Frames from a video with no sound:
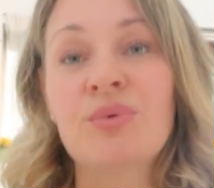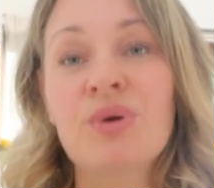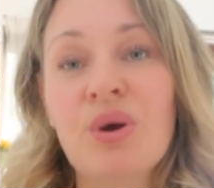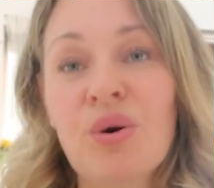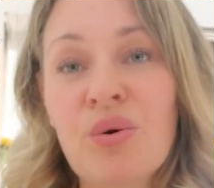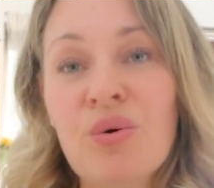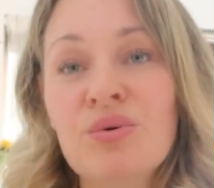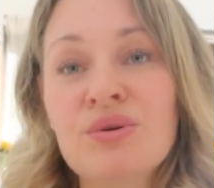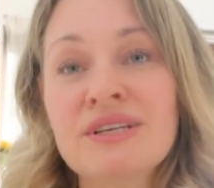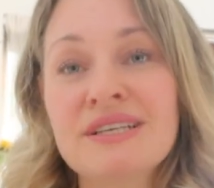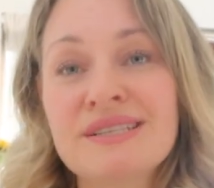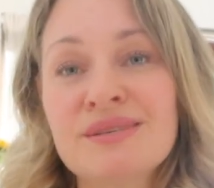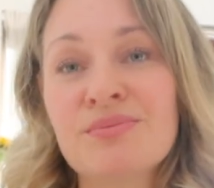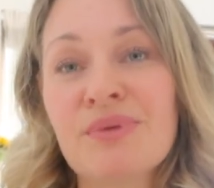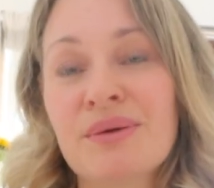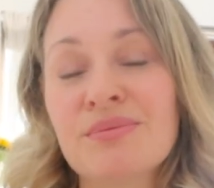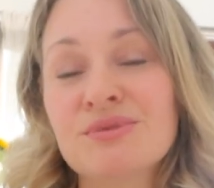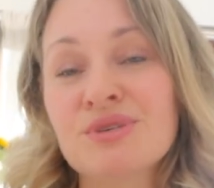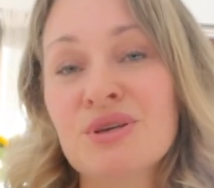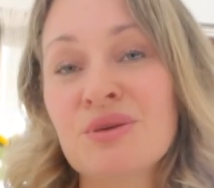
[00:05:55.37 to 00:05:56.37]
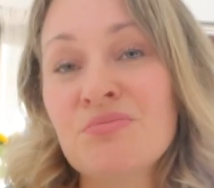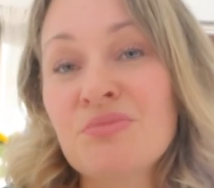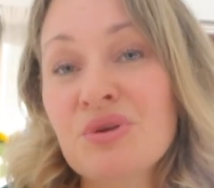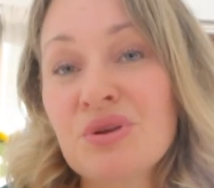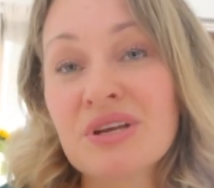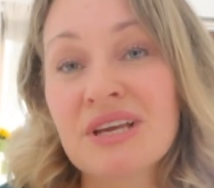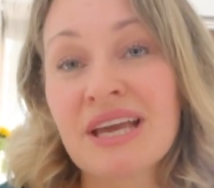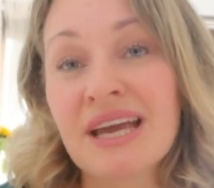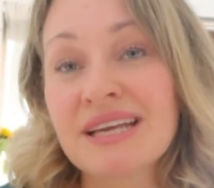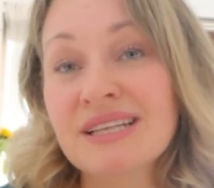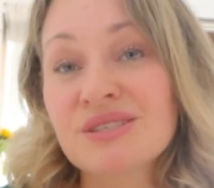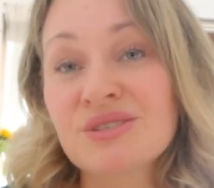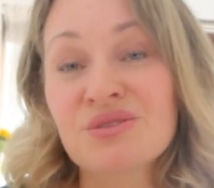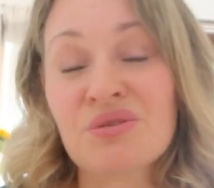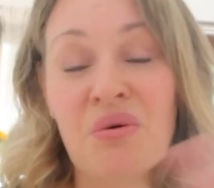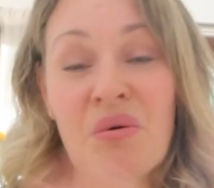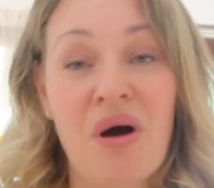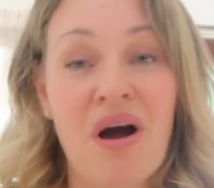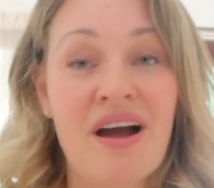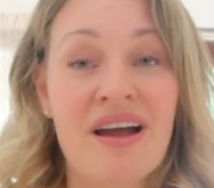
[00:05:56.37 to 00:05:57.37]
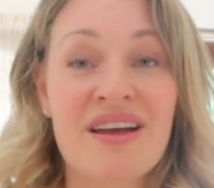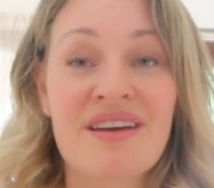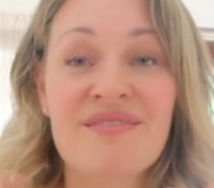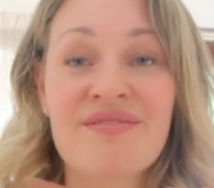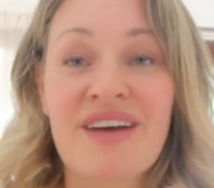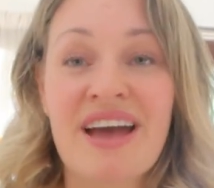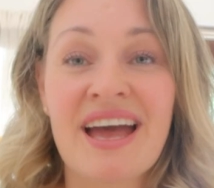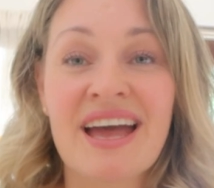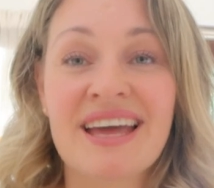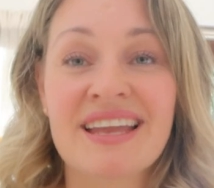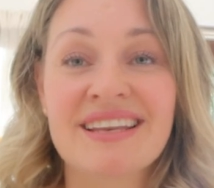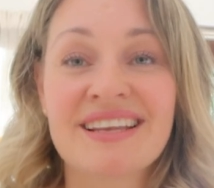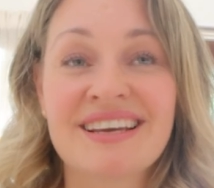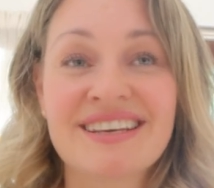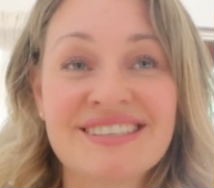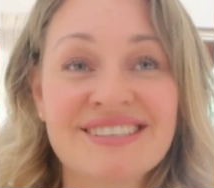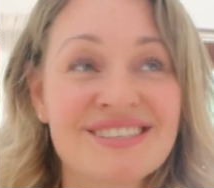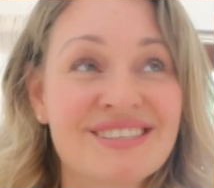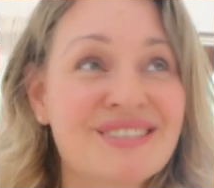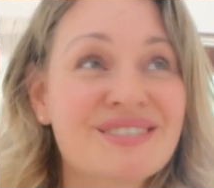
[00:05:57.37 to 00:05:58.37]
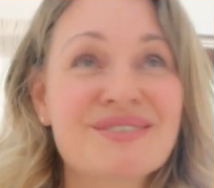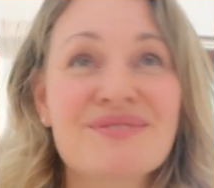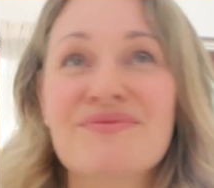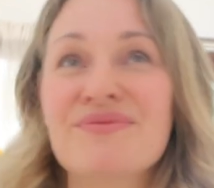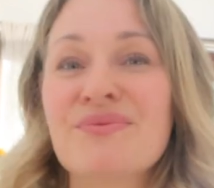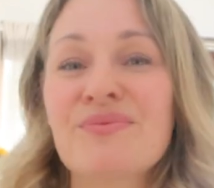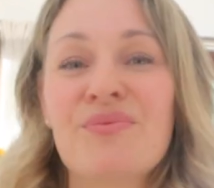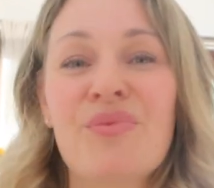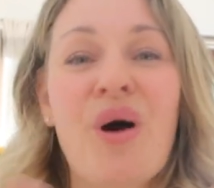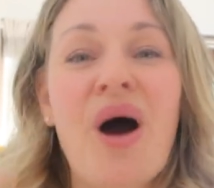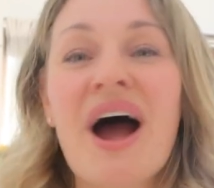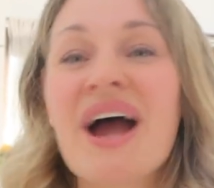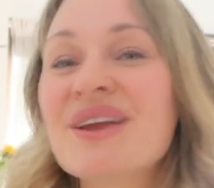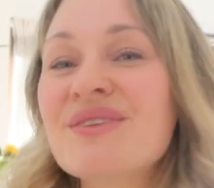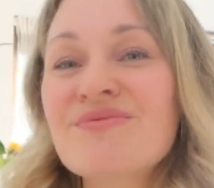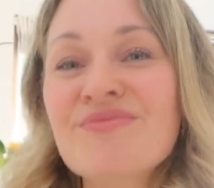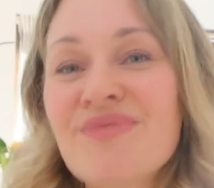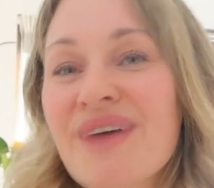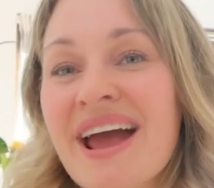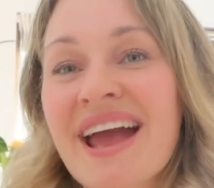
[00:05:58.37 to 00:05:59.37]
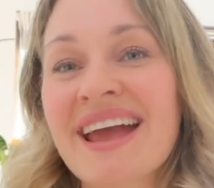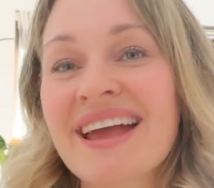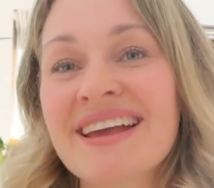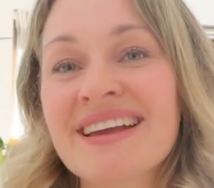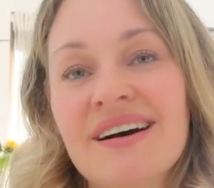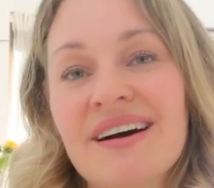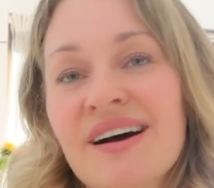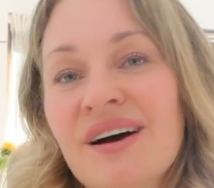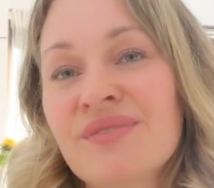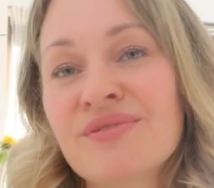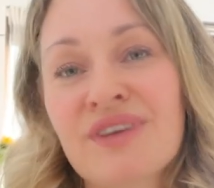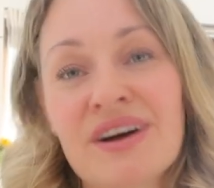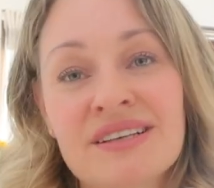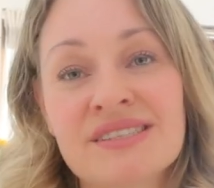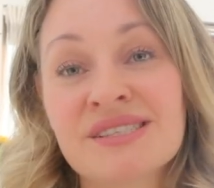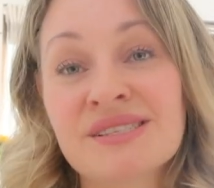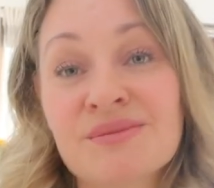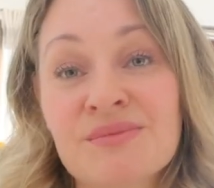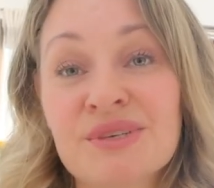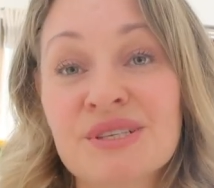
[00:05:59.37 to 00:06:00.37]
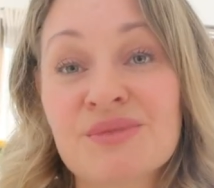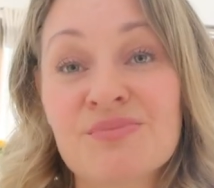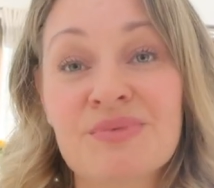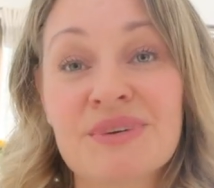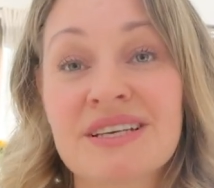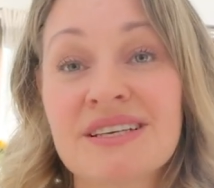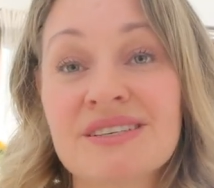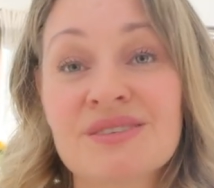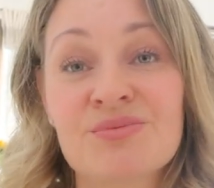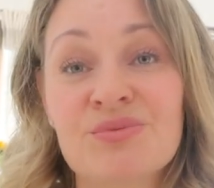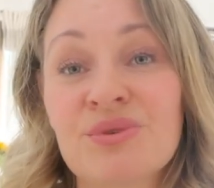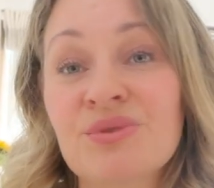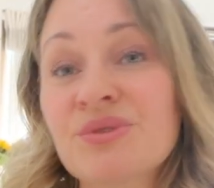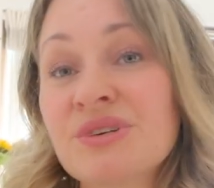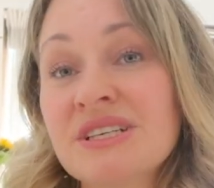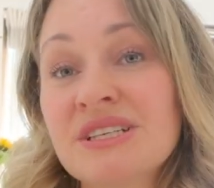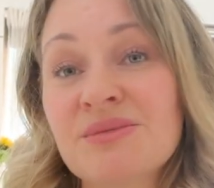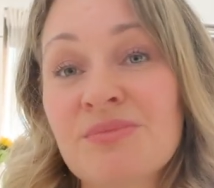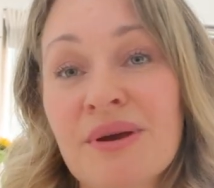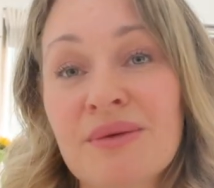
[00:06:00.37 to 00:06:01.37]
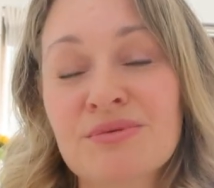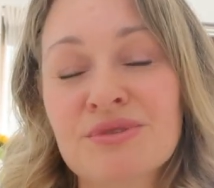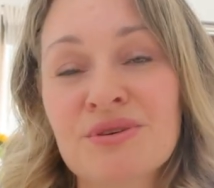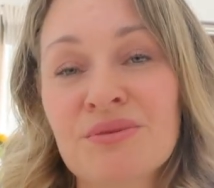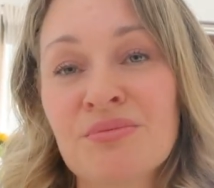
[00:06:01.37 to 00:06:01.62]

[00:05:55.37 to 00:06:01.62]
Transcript: We all need to be able to communicate. So I have had such a wide array of customers because we all need to be able to